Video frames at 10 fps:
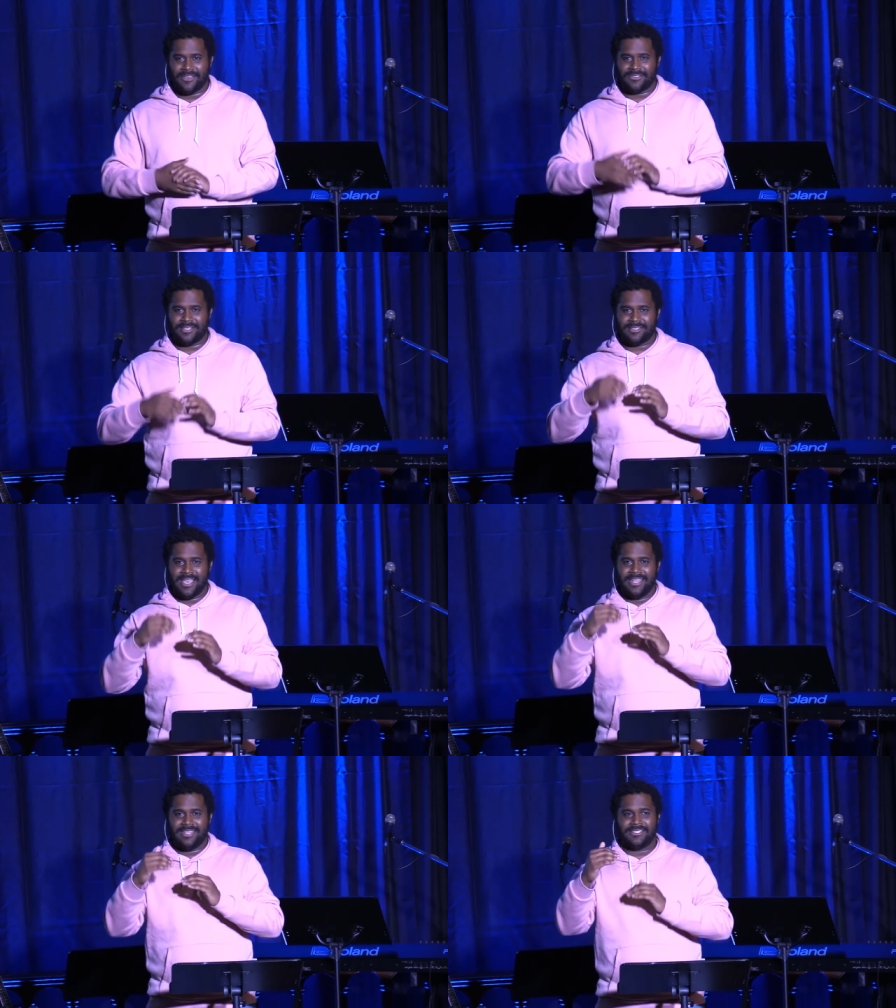there's this
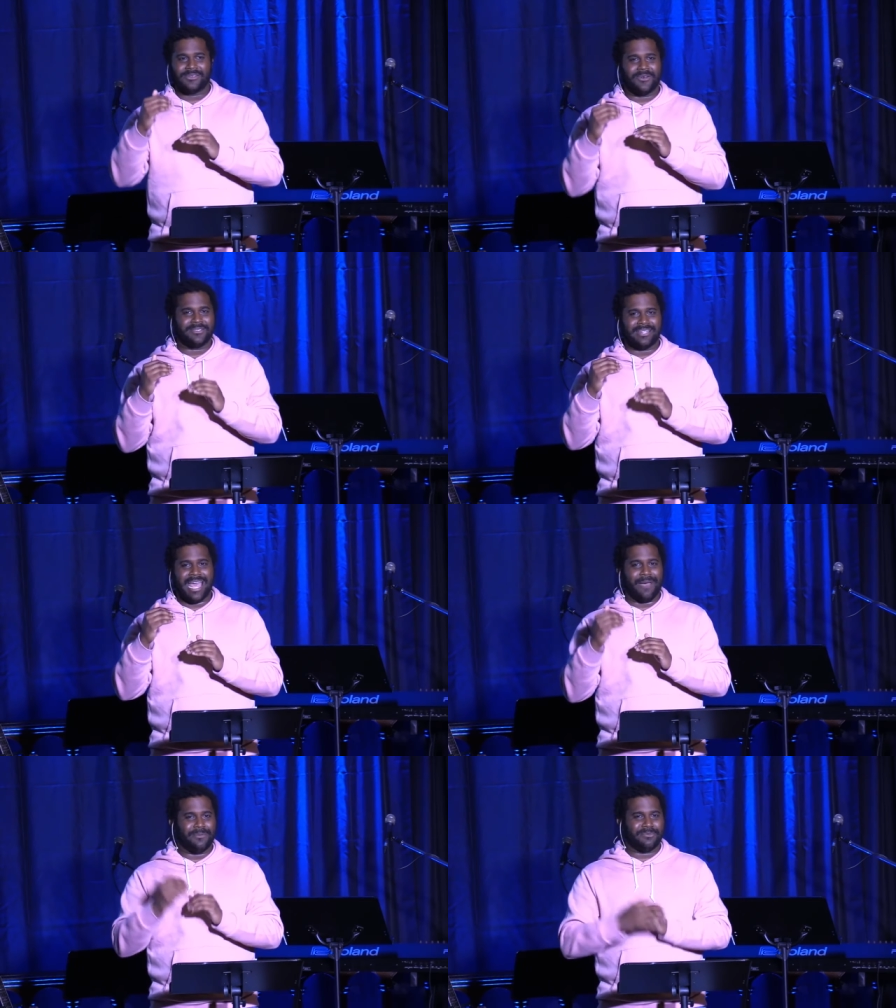discourse that
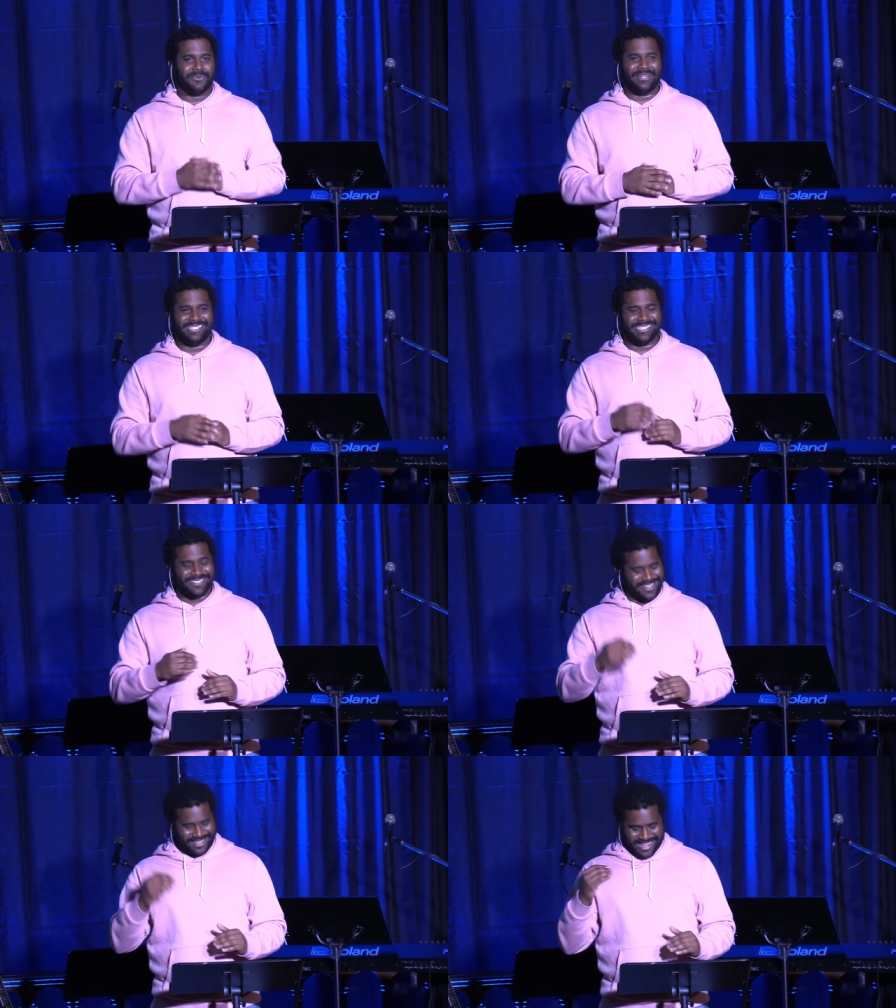happens between
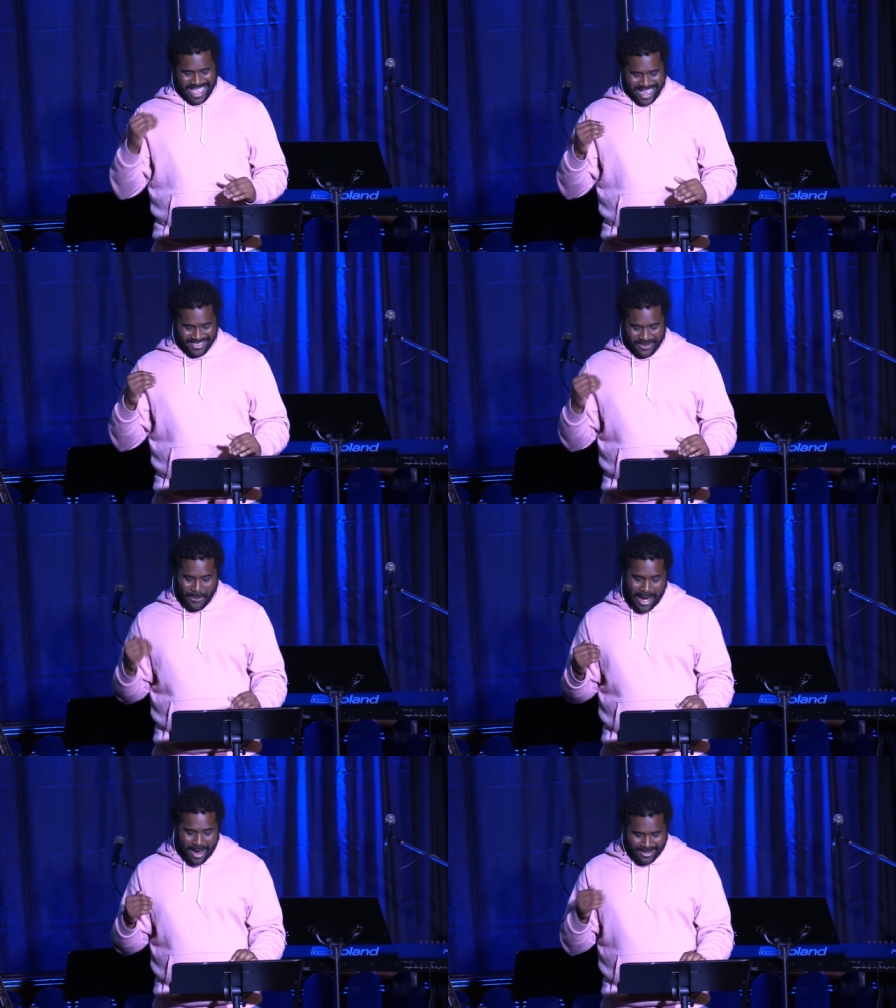Jesus and, and the
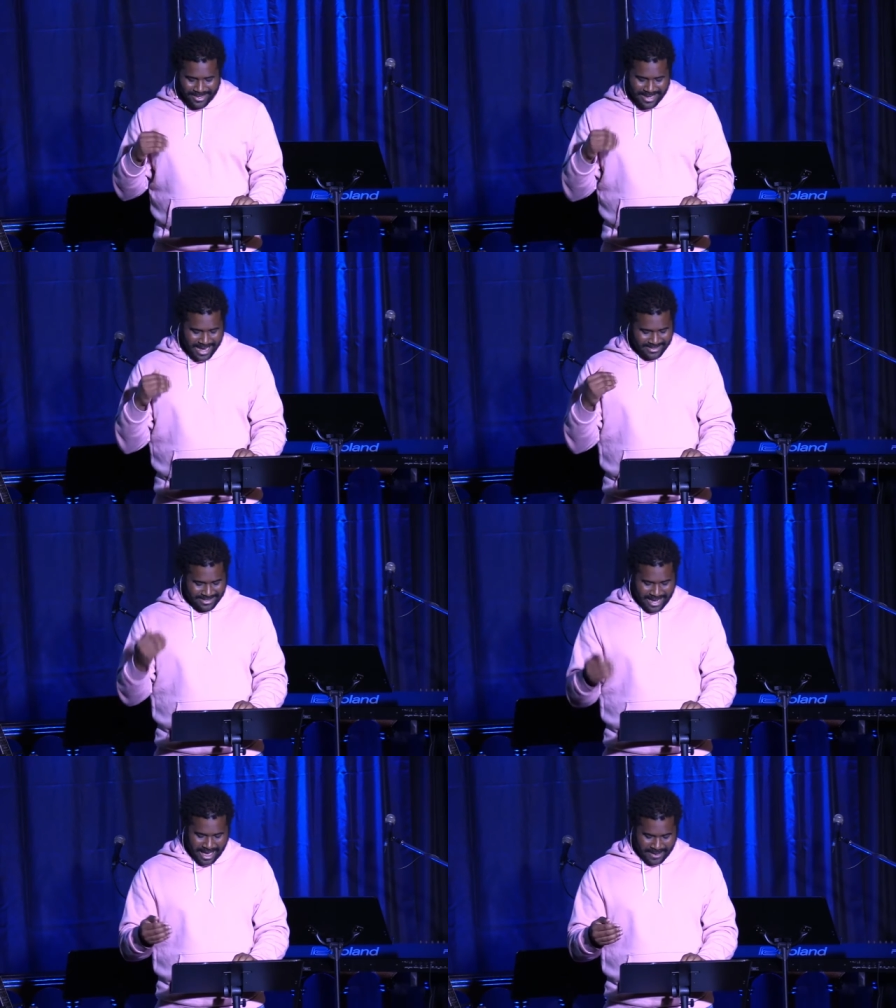crowd on the
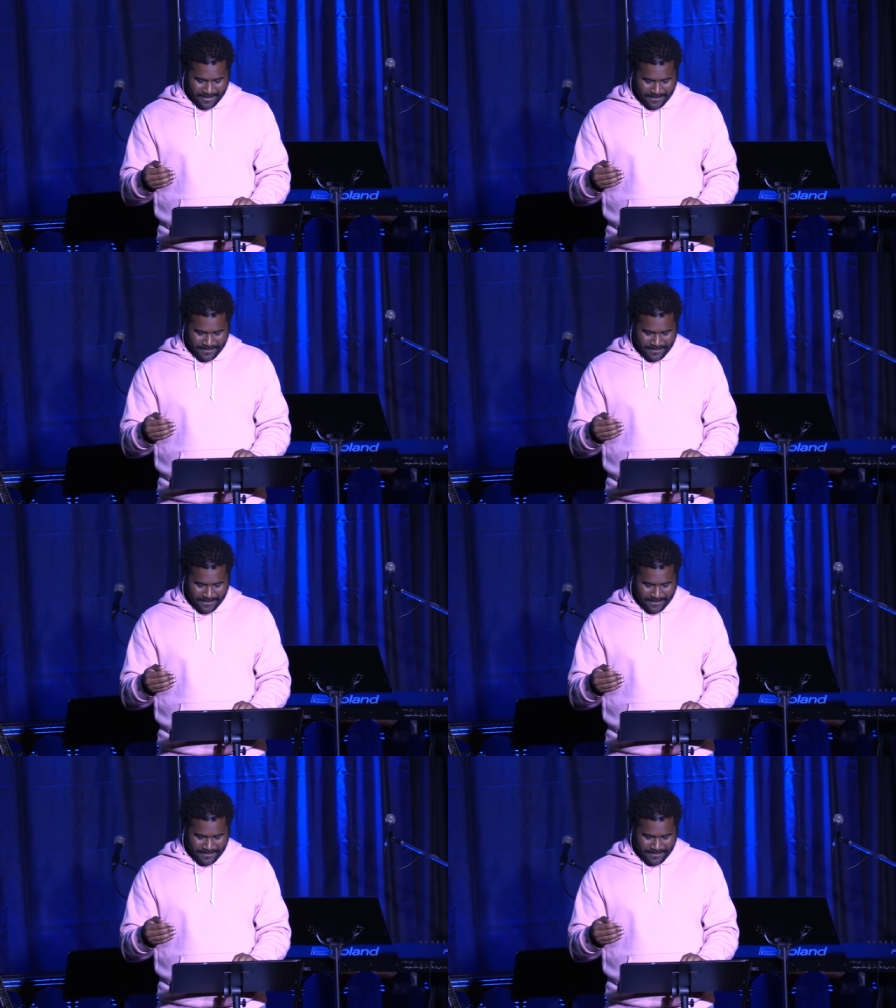next day.